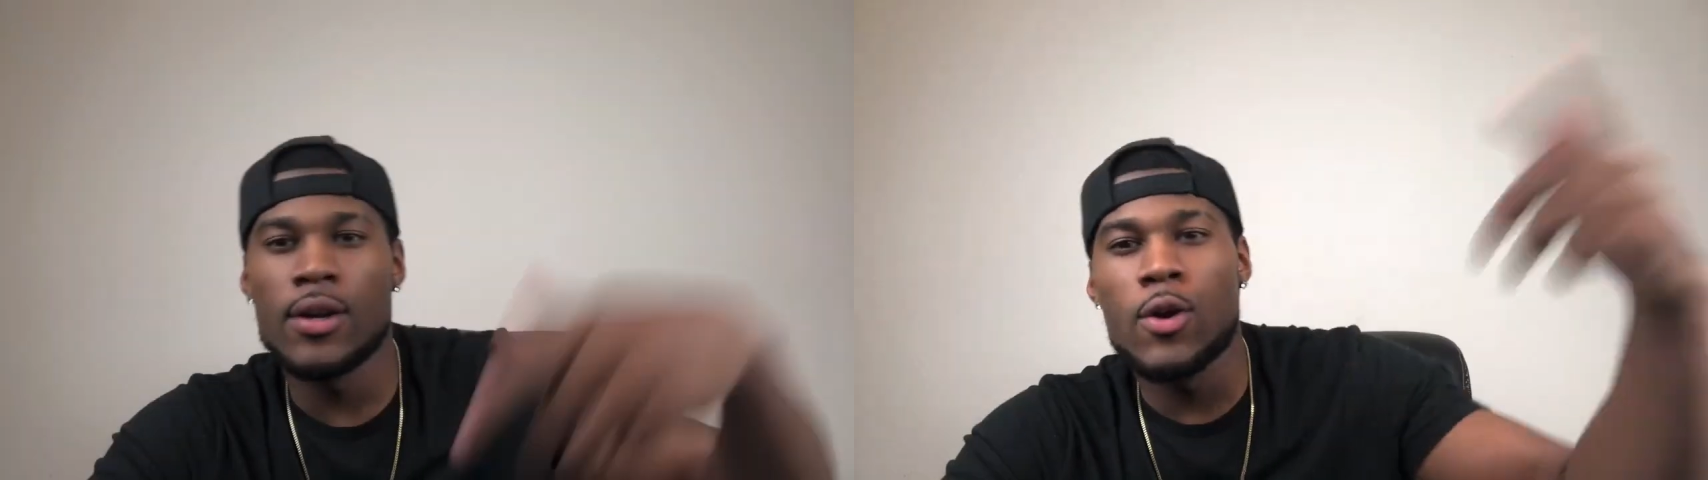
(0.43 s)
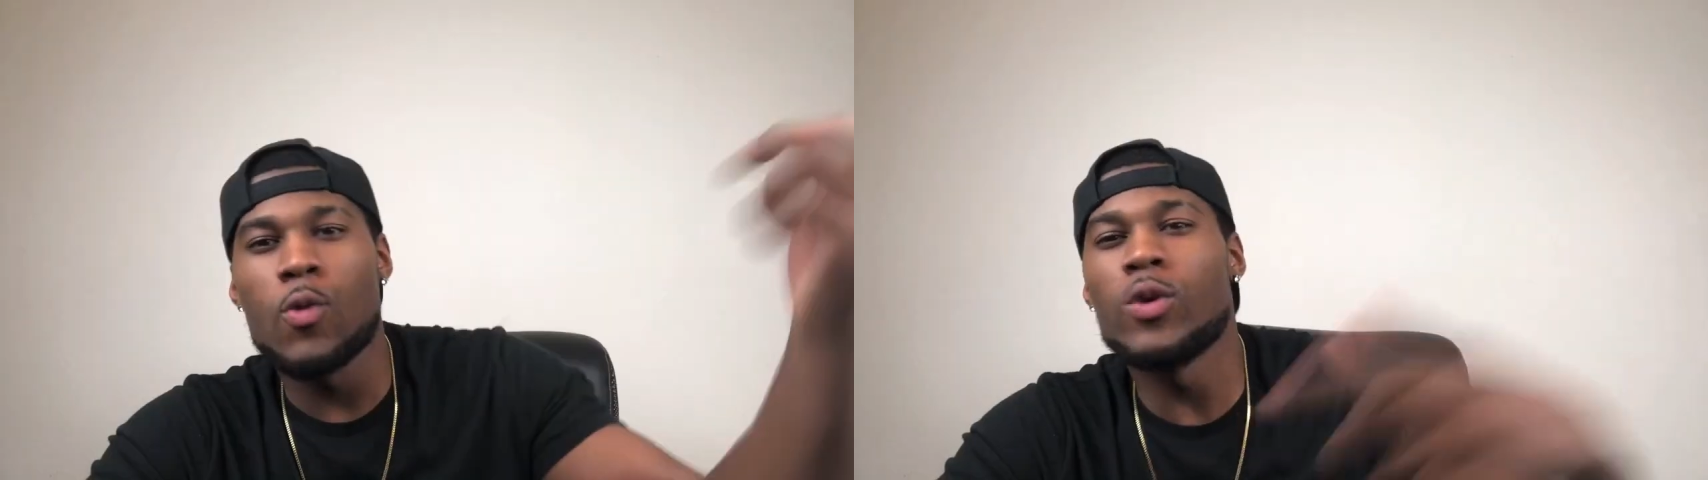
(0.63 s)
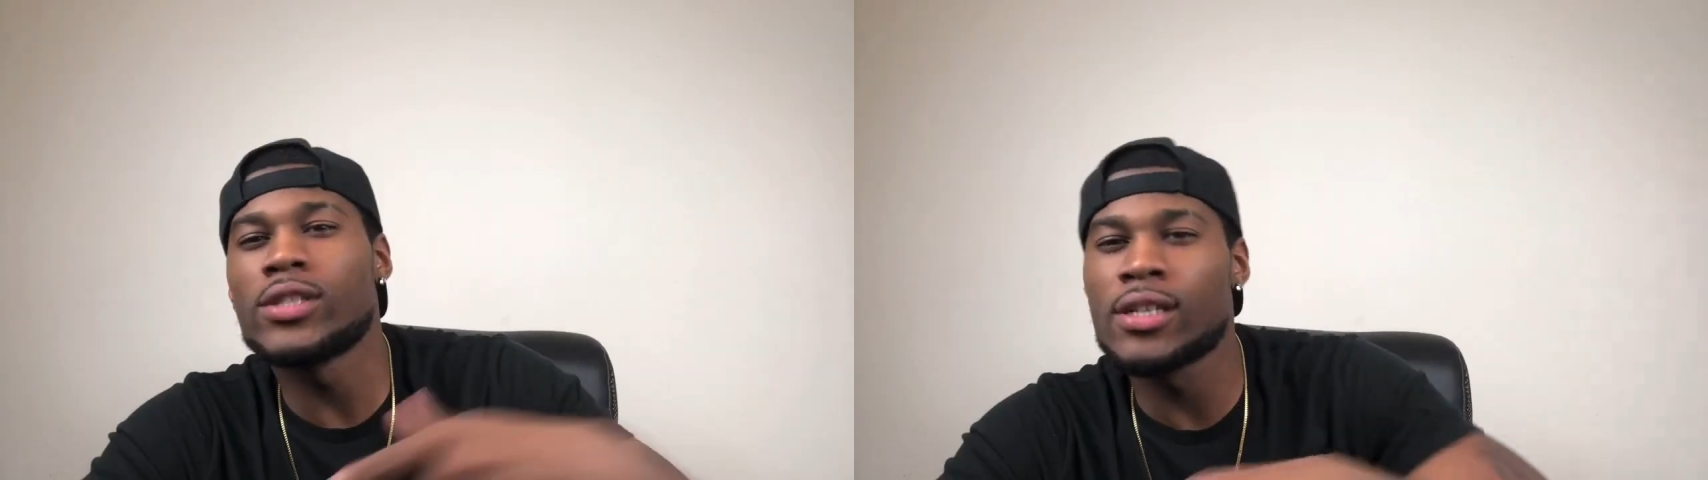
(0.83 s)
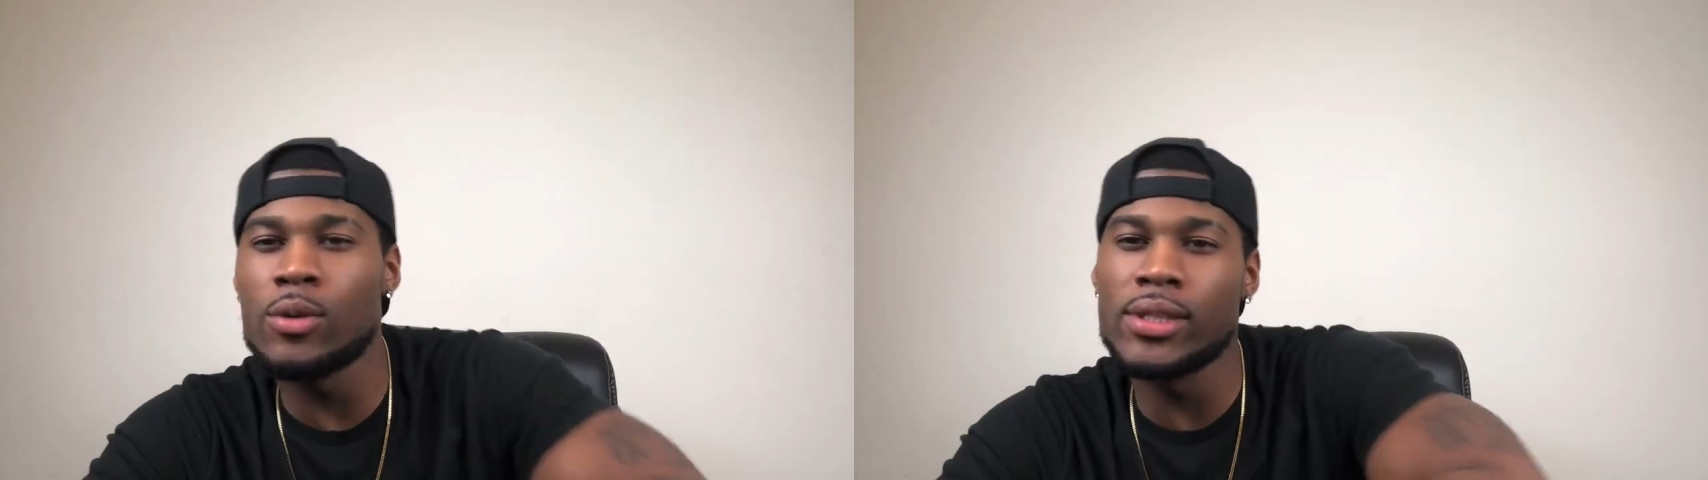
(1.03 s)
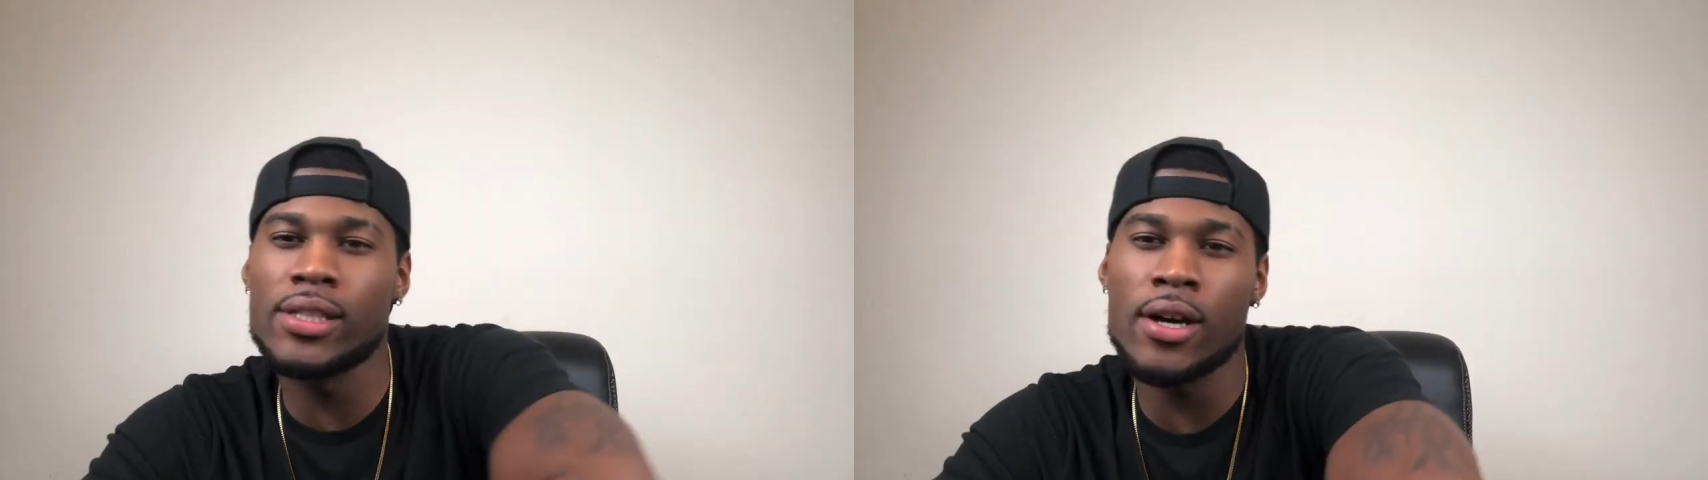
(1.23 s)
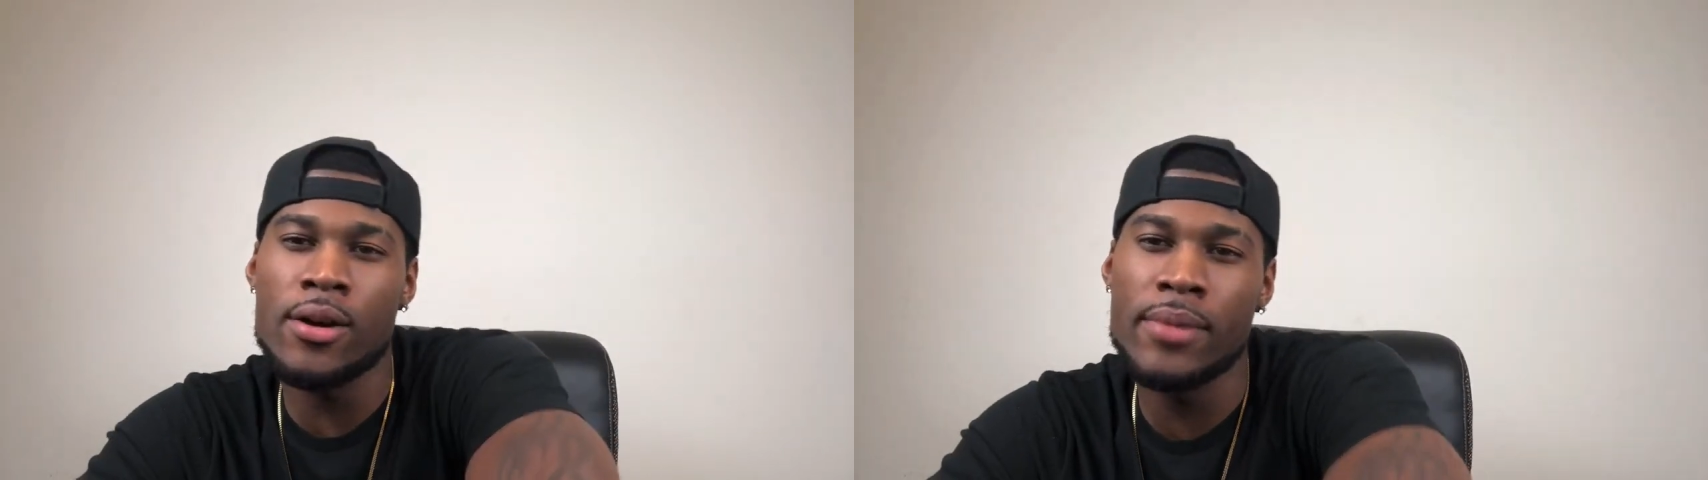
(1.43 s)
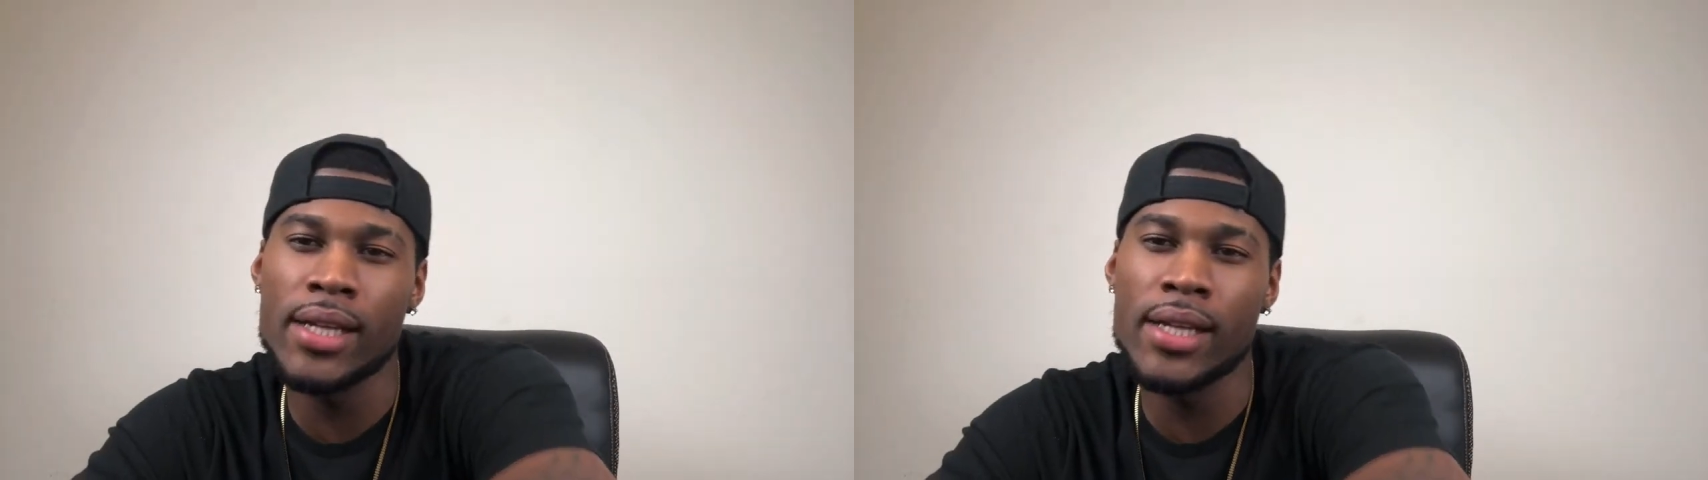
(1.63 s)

What's good with y'all, man?